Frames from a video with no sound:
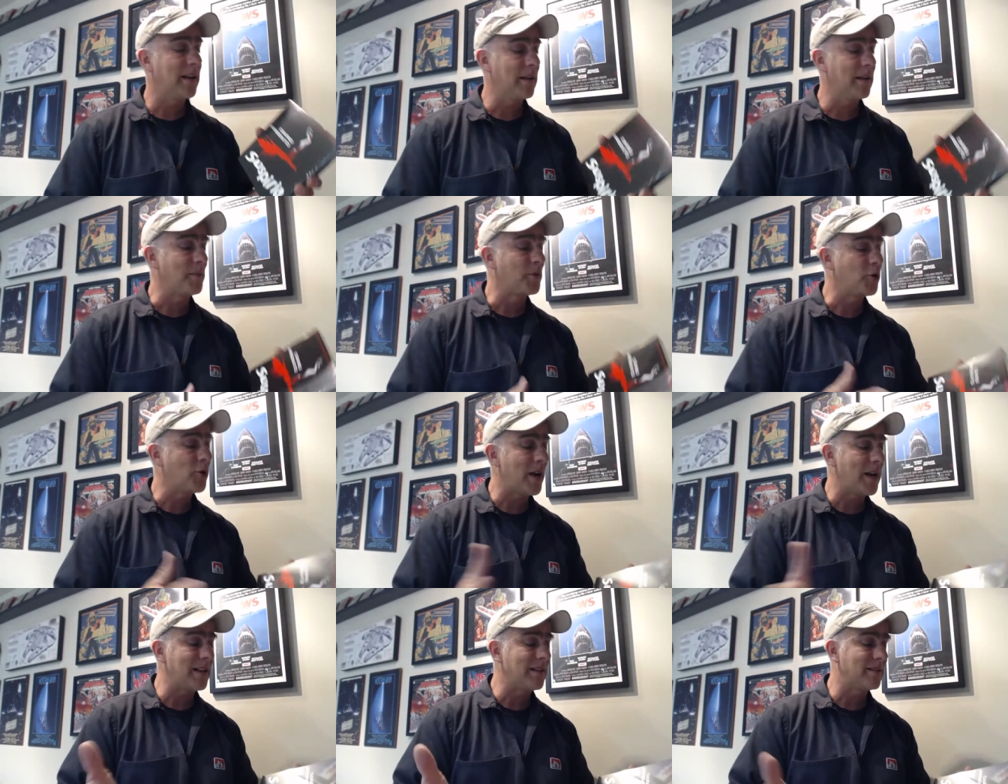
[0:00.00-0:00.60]
I'm
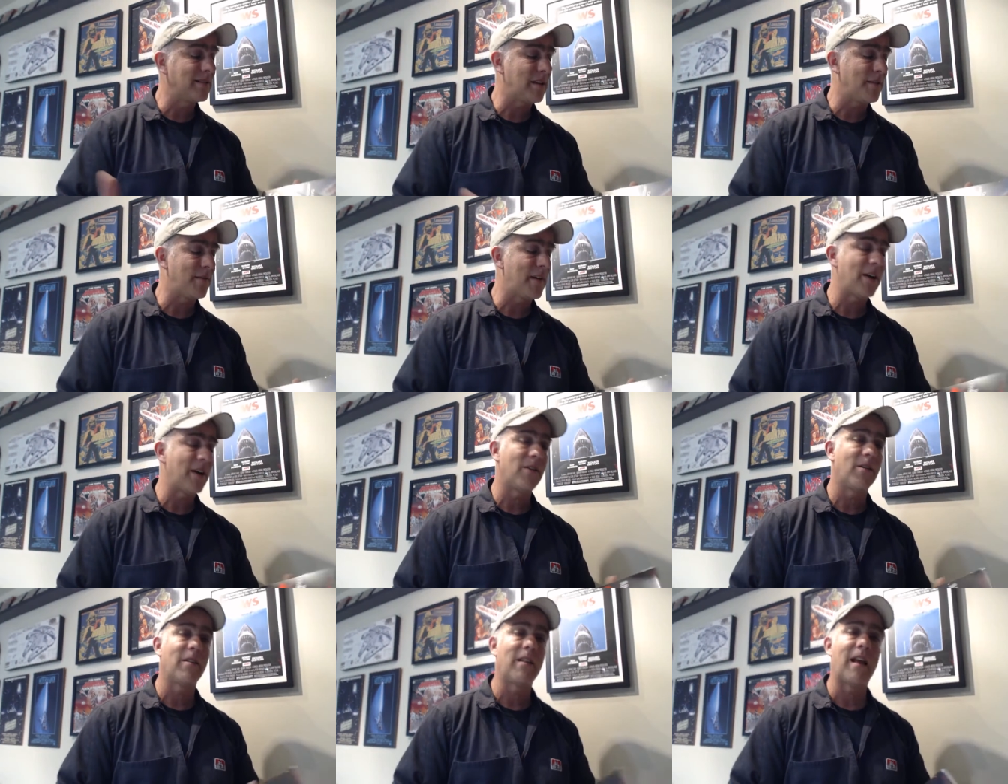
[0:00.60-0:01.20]
trading stuff
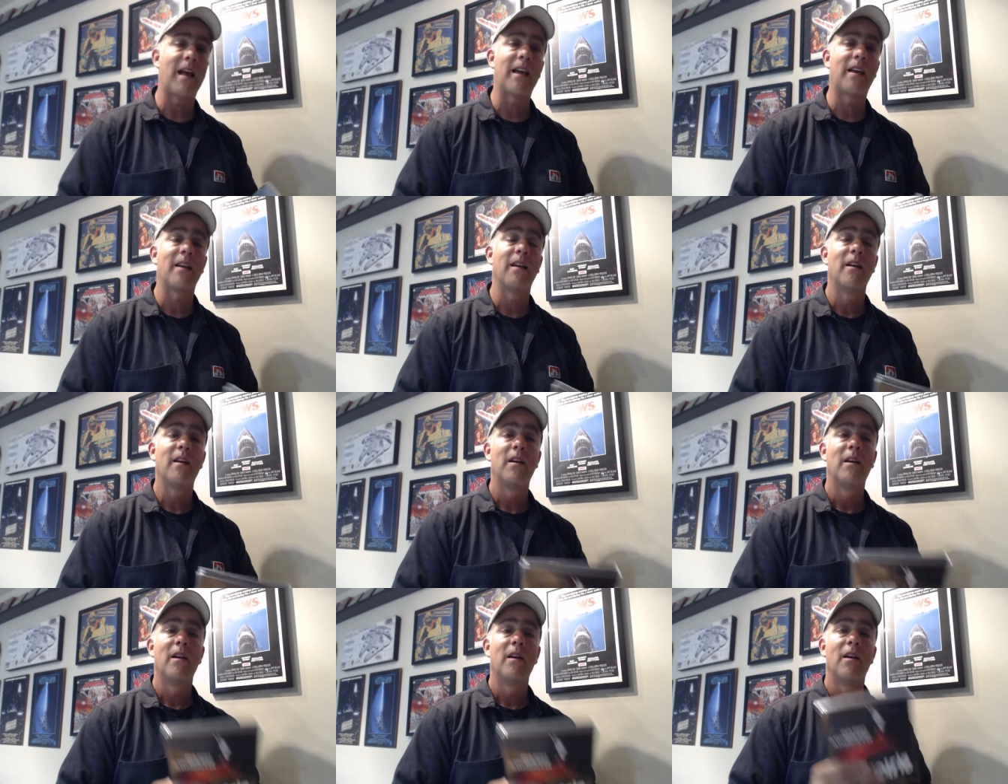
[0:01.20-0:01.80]
I don't like
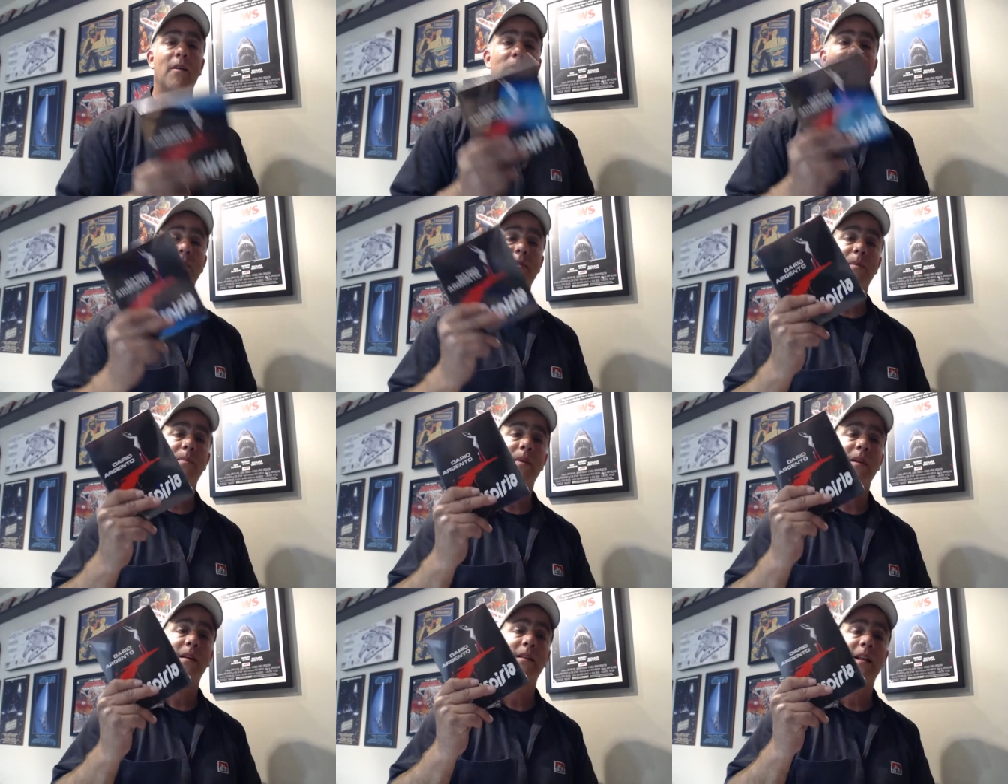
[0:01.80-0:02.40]
for
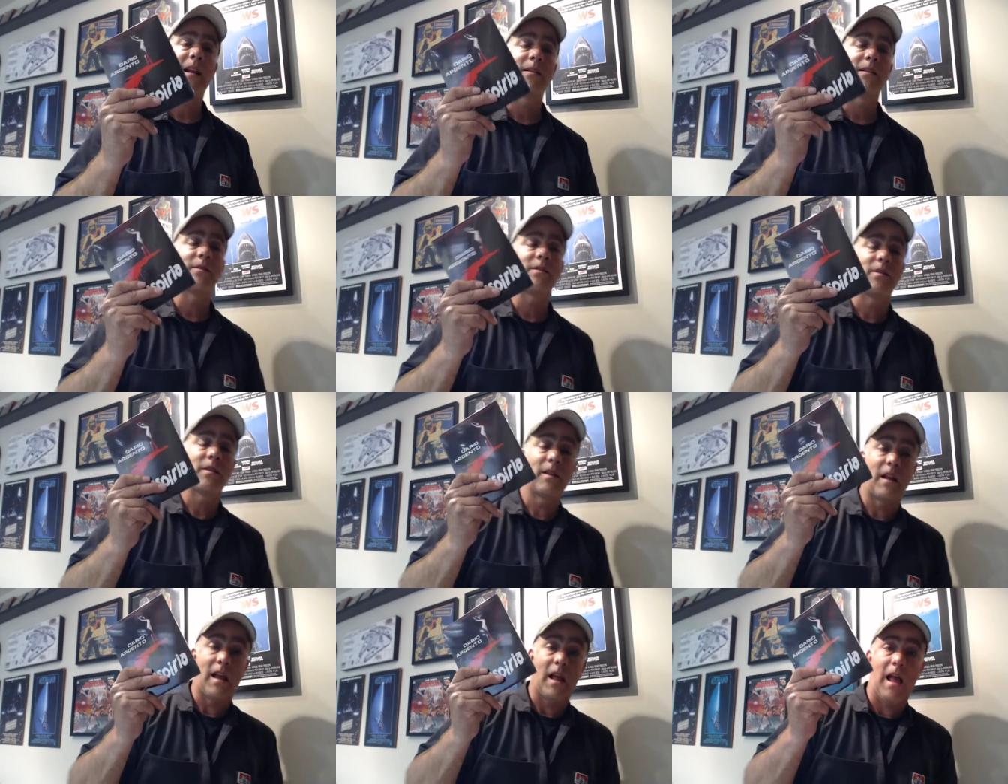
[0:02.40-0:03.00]
something that
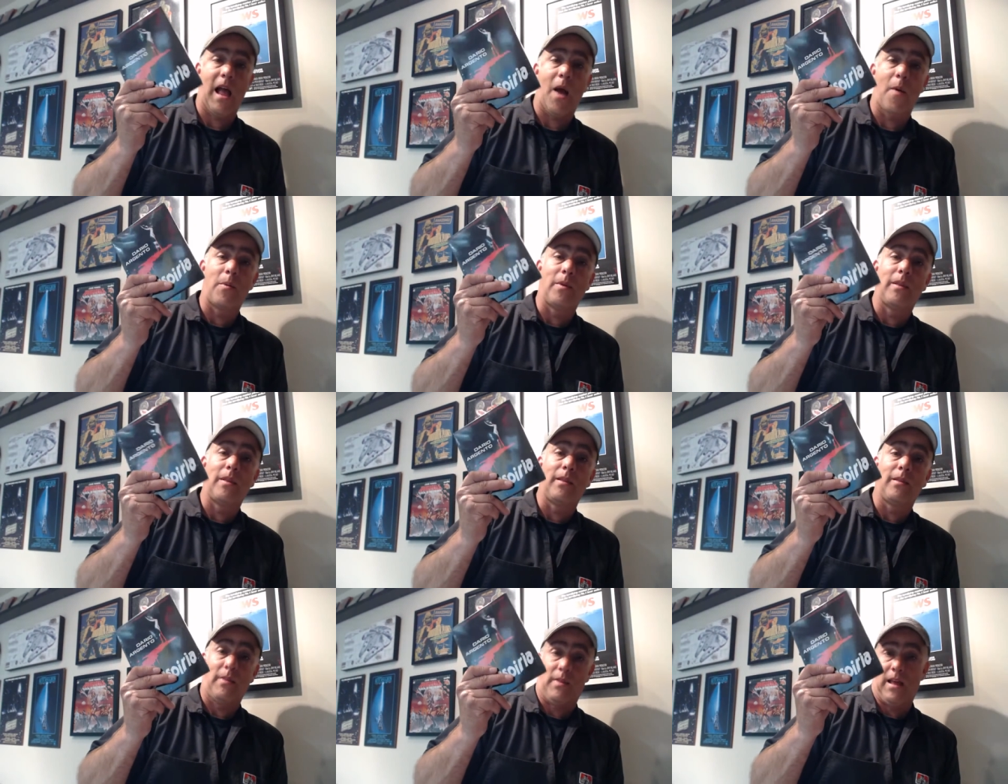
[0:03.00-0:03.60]
I
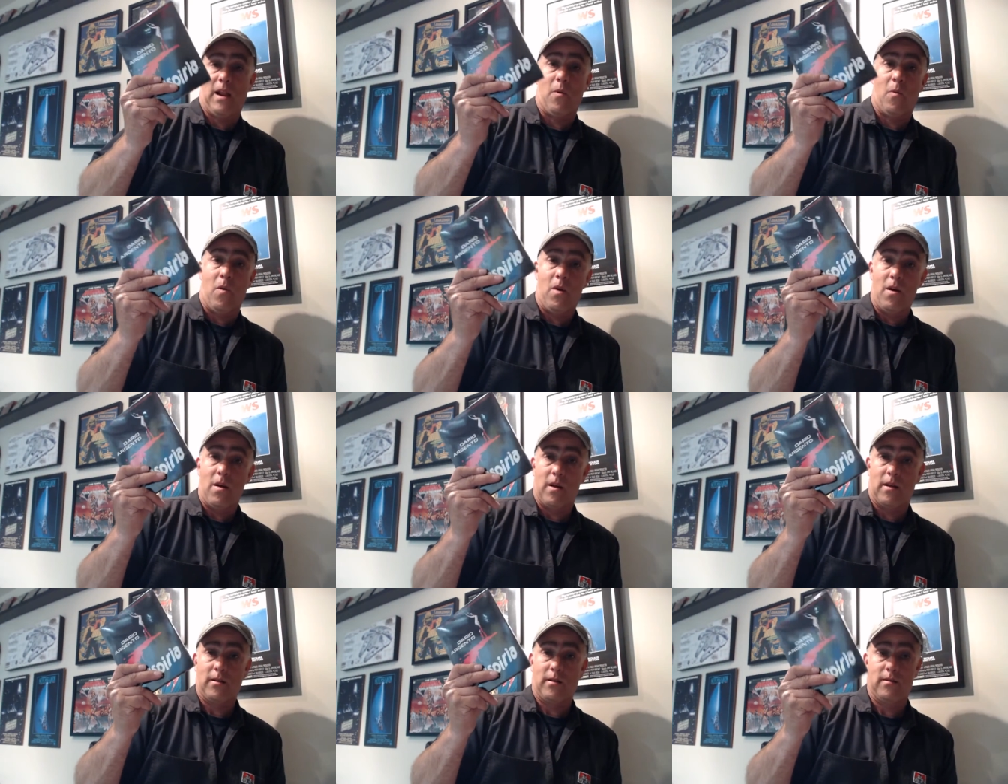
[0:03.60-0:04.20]

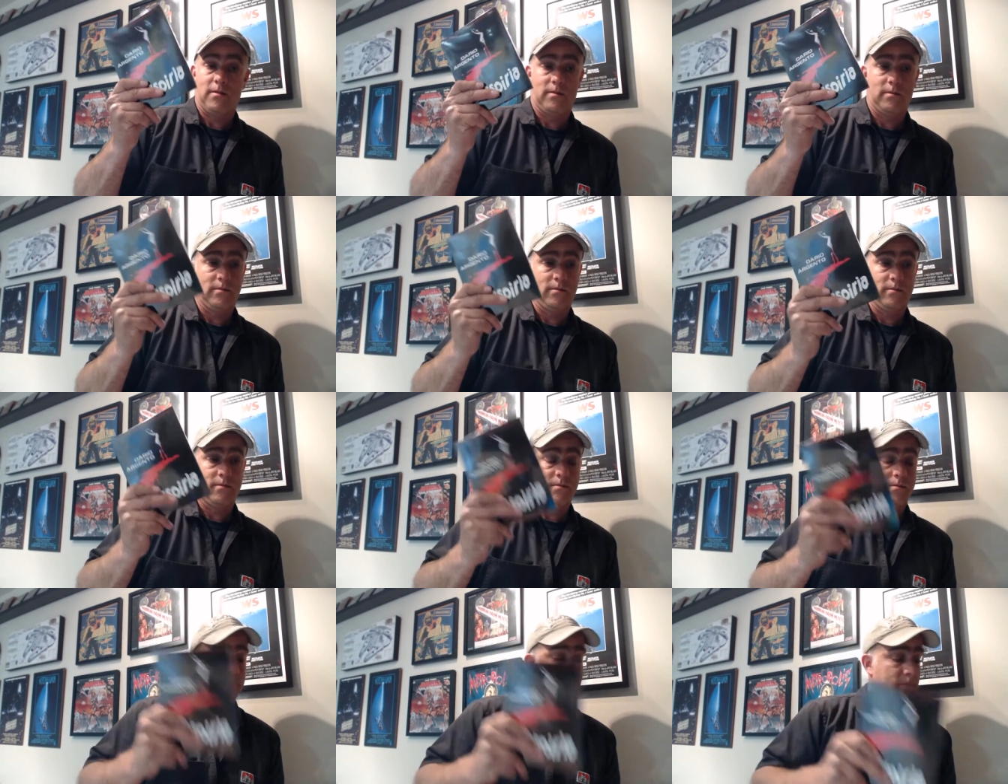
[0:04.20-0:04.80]
want,
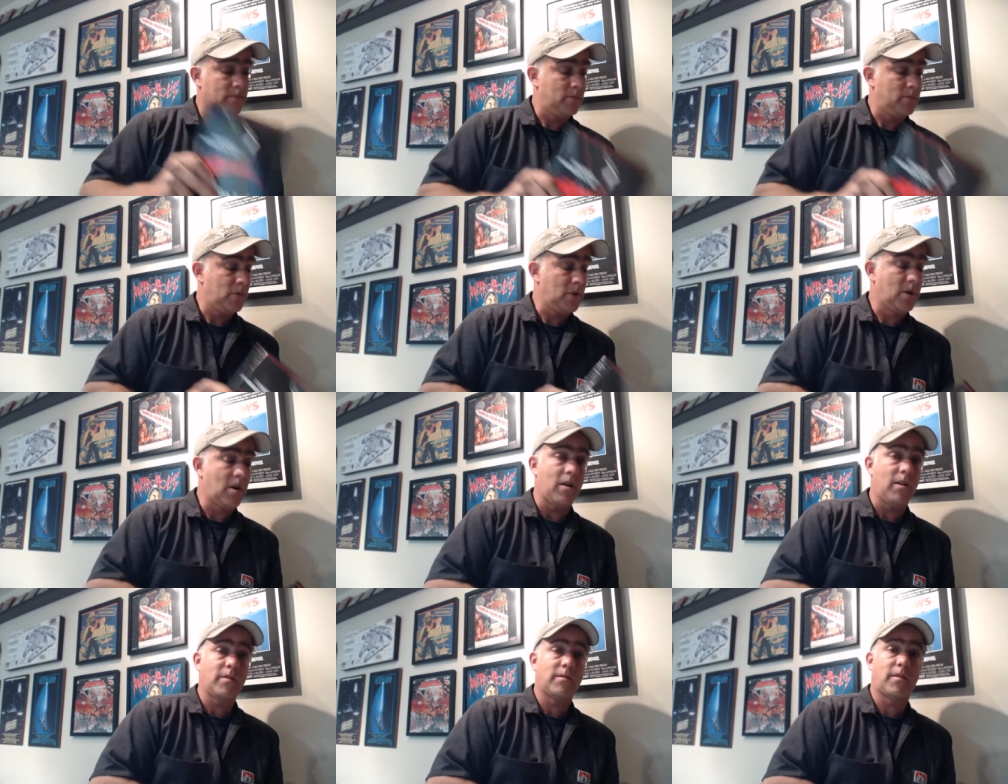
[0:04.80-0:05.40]

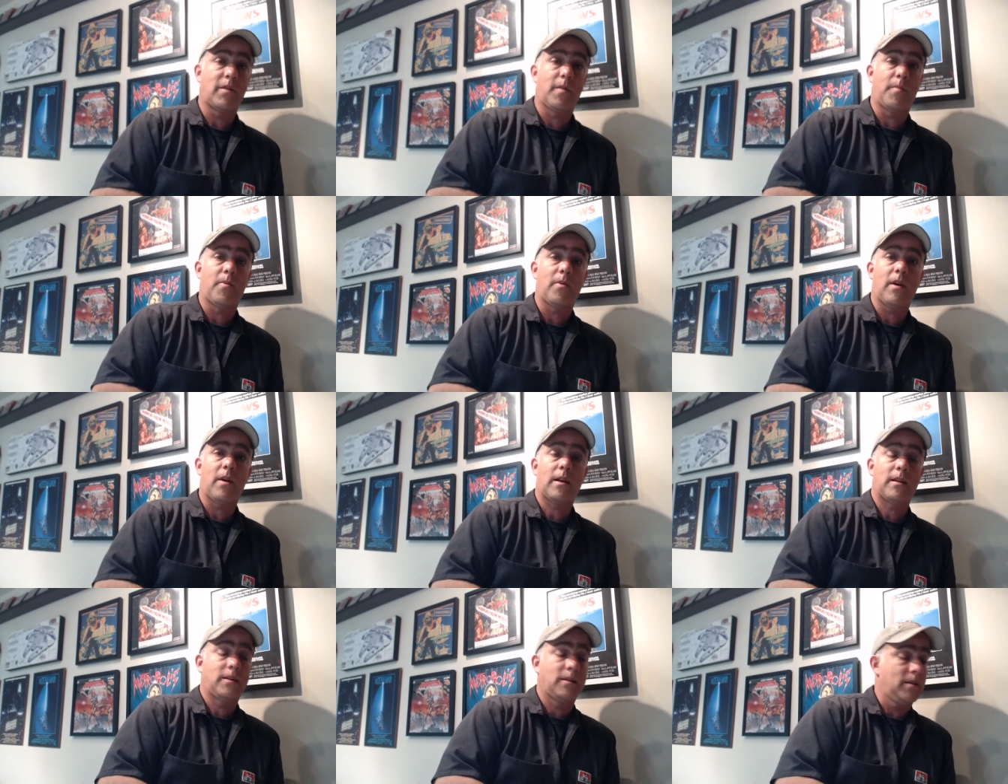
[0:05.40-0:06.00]
regardless of the
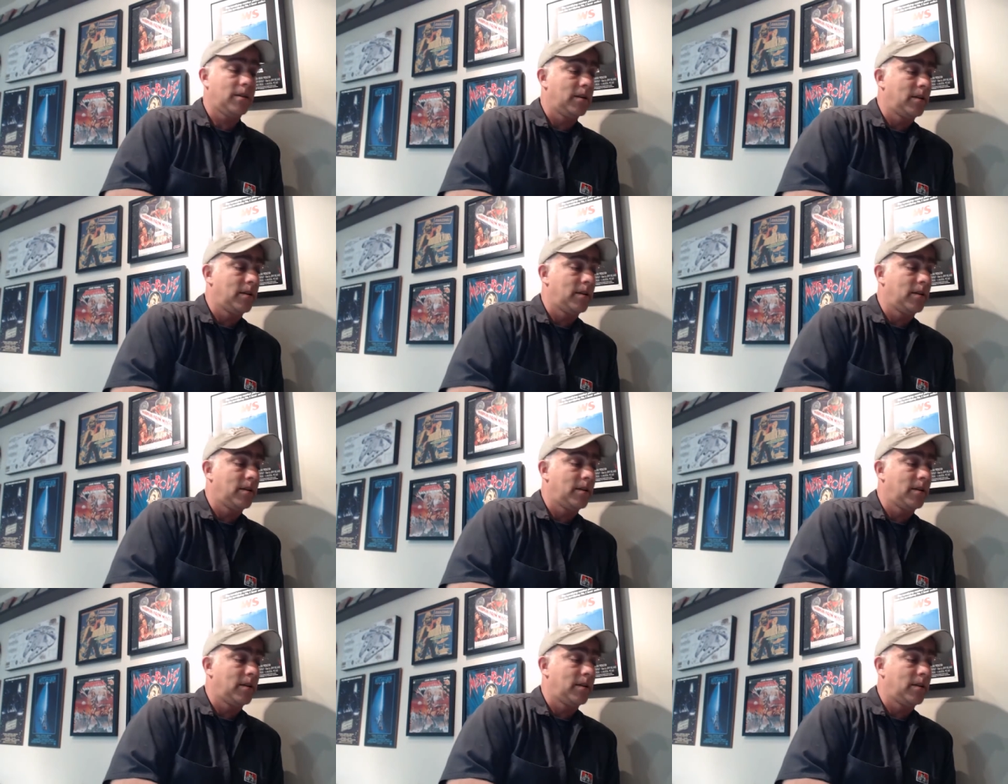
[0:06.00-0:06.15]
price.